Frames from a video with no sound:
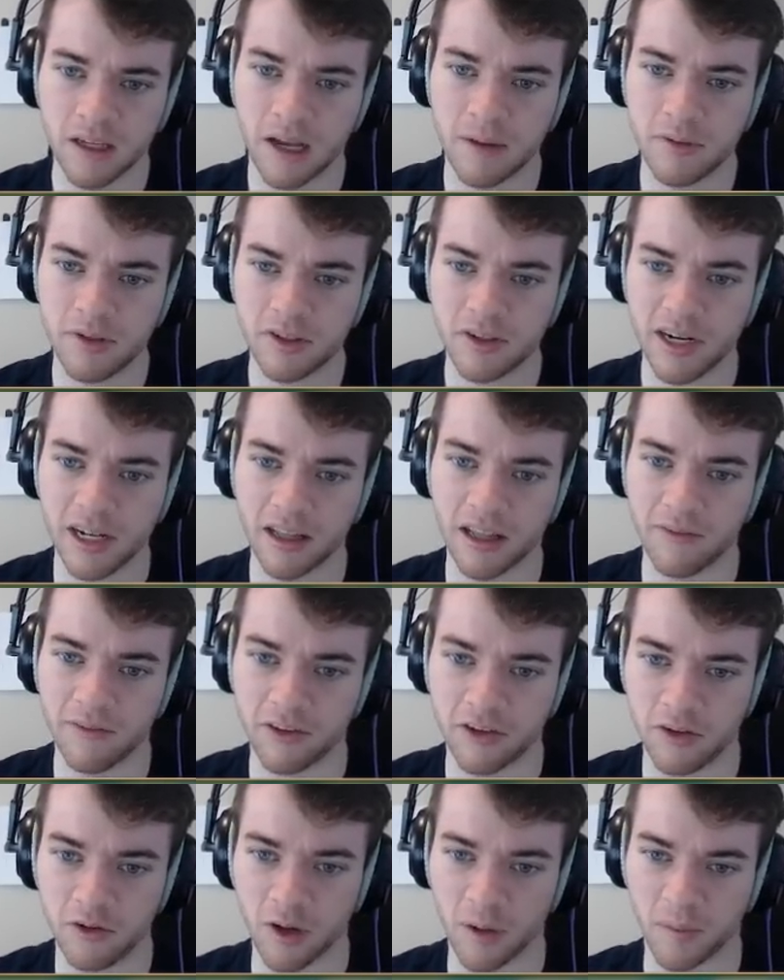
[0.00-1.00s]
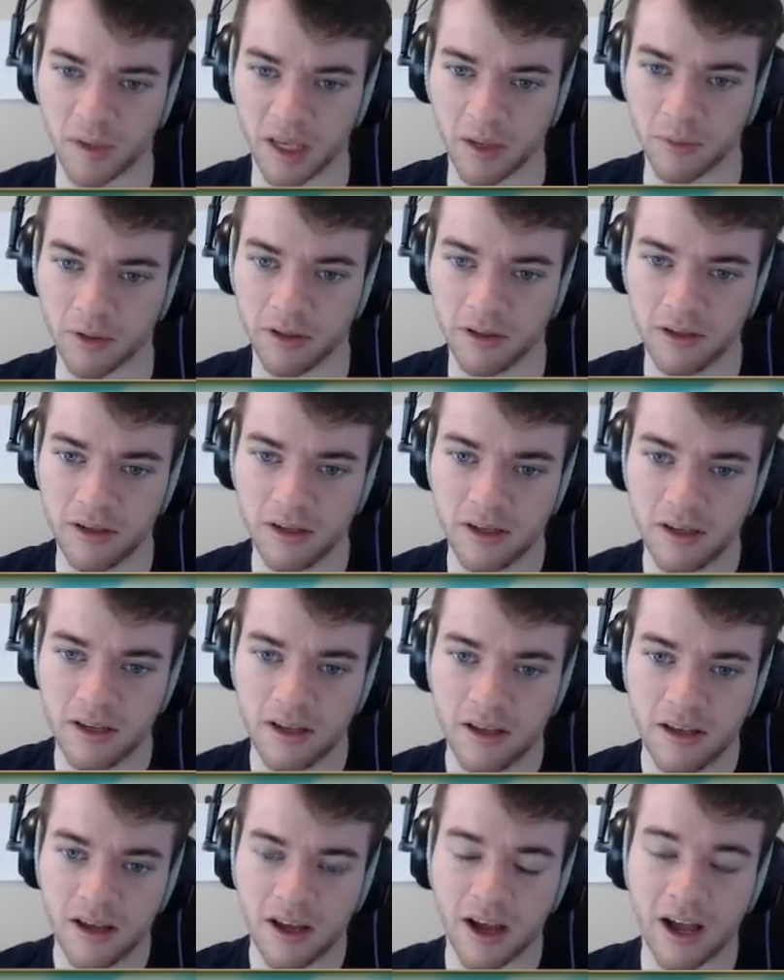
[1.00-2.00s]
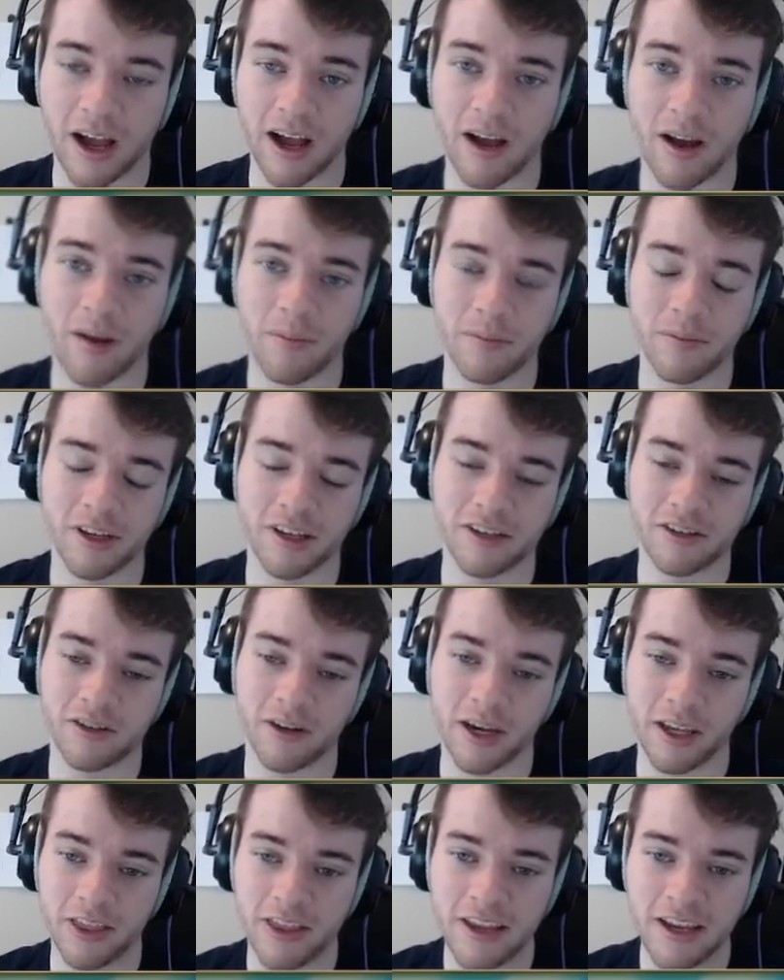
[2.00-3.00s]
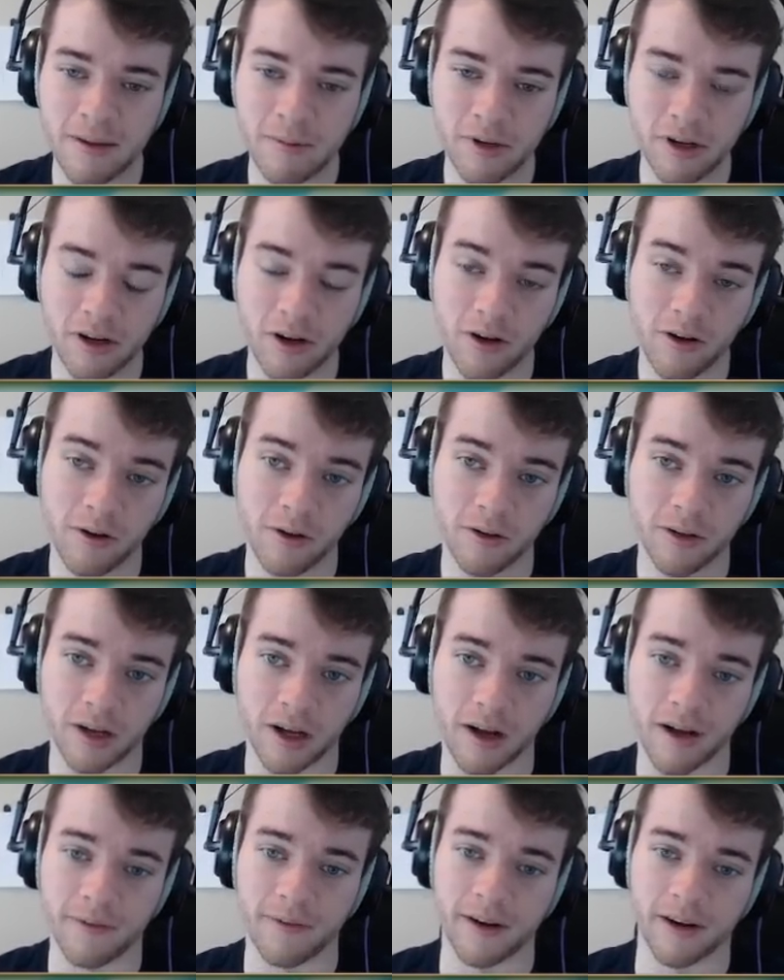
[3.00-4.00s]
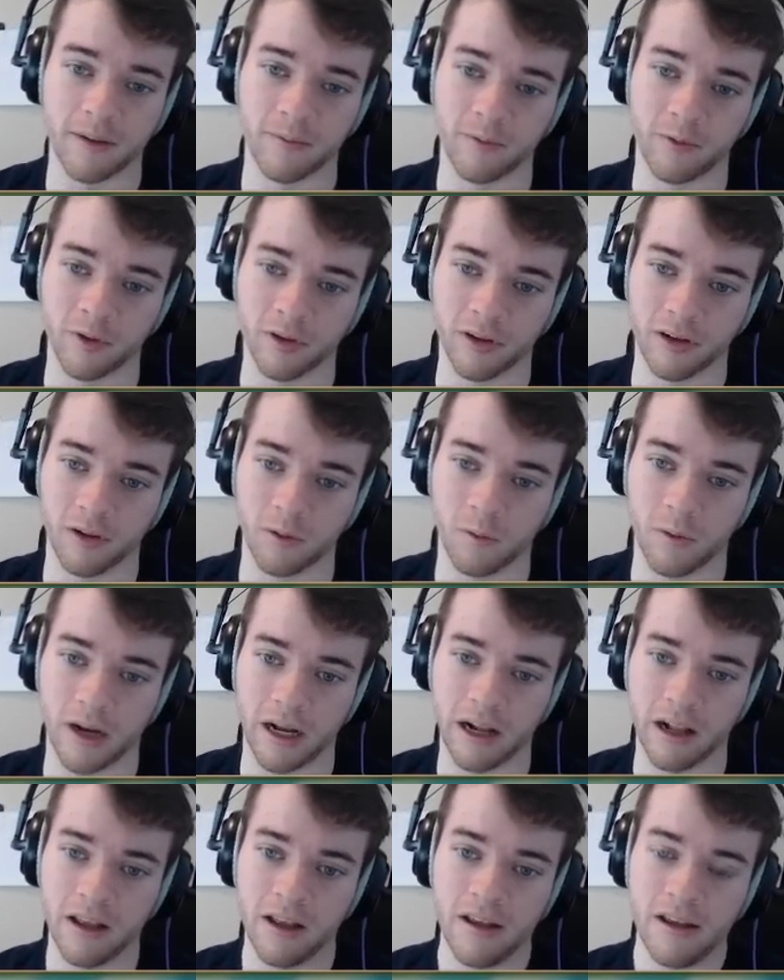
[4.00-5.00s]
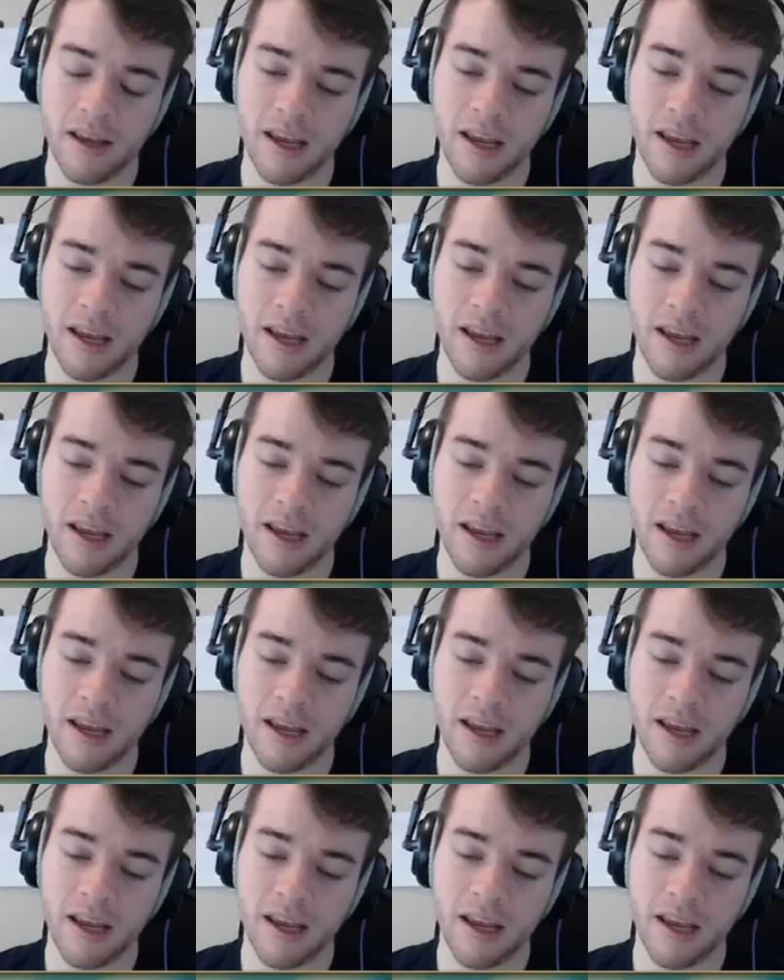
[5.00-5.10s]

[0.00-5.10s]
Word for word: I'm just trying to level you up, Gible. Um, so I think I'm gonna hold off on him for a little while.